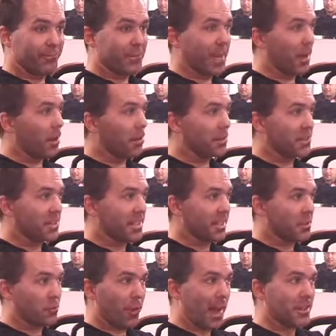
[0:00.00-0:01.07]
that all just
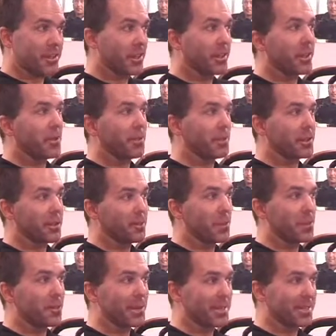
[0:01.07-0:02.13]
gets ratcheted up a little
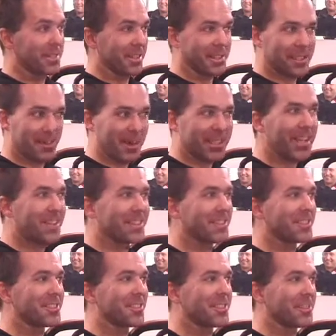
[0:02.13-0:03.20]
more because the
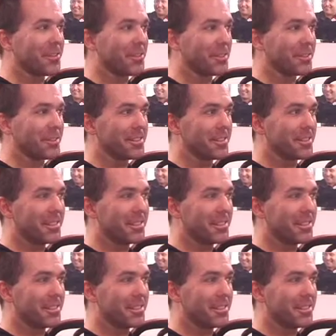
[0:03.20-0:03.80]
expectations are different